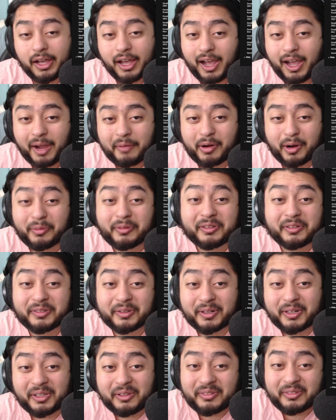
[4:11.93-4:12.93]
I'm probably still
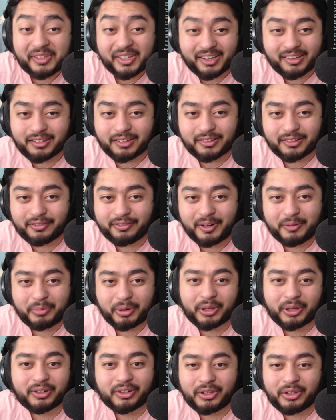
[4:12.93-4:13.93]
going to use it because it's a fun
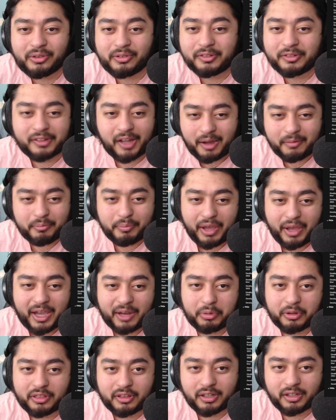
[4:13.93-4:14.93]
perk to use. I'm bad
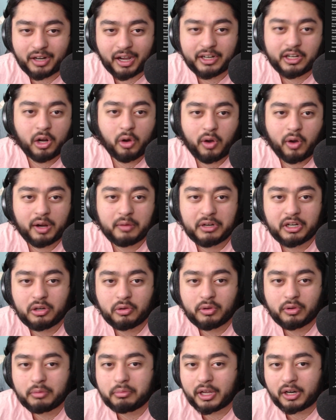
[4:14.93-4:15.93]
with it. I know I'd be
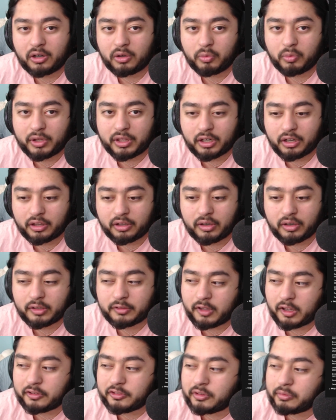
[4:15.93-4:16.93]
doing better with another
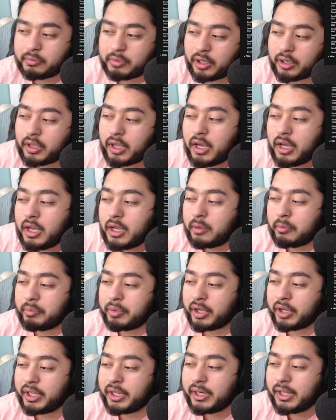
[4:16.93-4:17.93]
exhaustion perk,
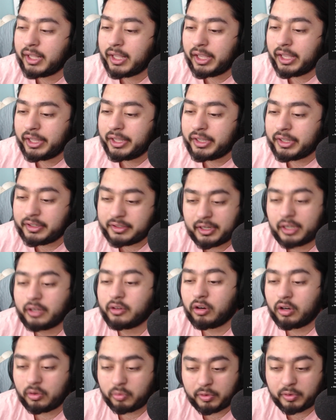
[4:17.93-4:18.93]
but Dead
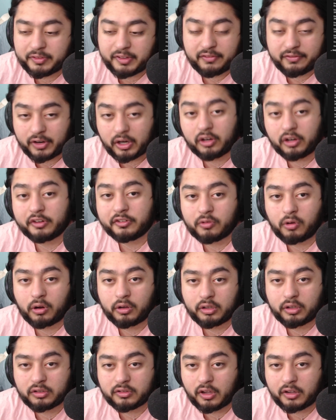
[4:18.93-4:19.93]
Hard was a very strong
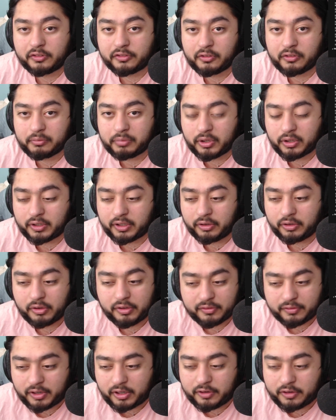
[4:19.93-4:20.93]
exhaustion perk. It
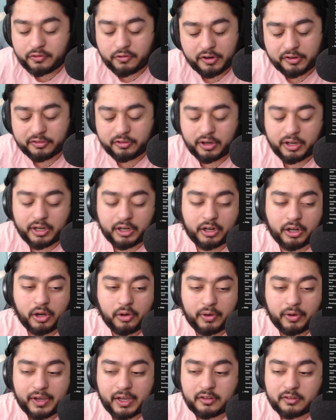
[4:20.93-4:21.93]
was very frustrating to
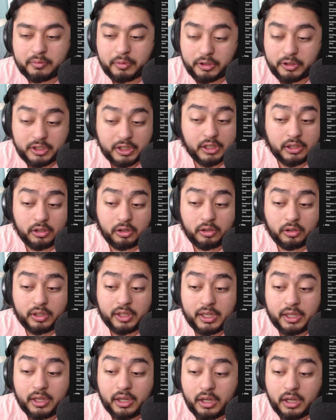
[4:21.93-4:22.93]
go against,
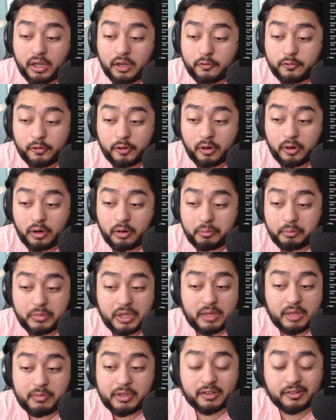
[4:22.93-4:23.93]
particularly for
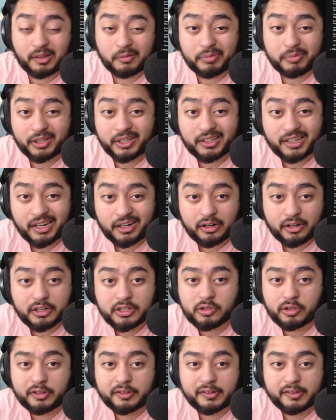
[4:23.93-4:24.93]
me because I played a lot of
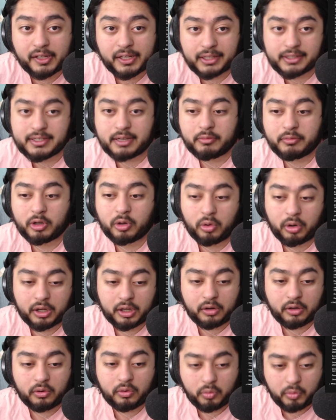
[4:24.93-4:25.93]
Huntress and like
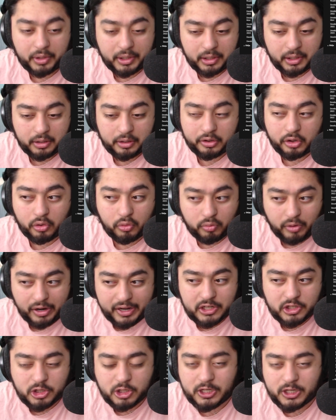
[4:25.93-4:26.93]
Demogorgon, where your
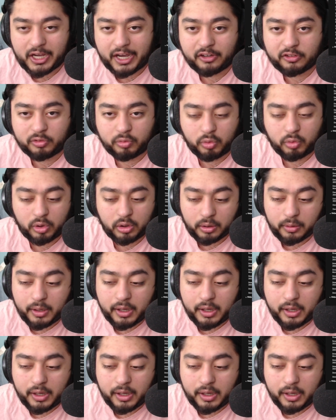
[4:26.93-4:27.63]
range attacks were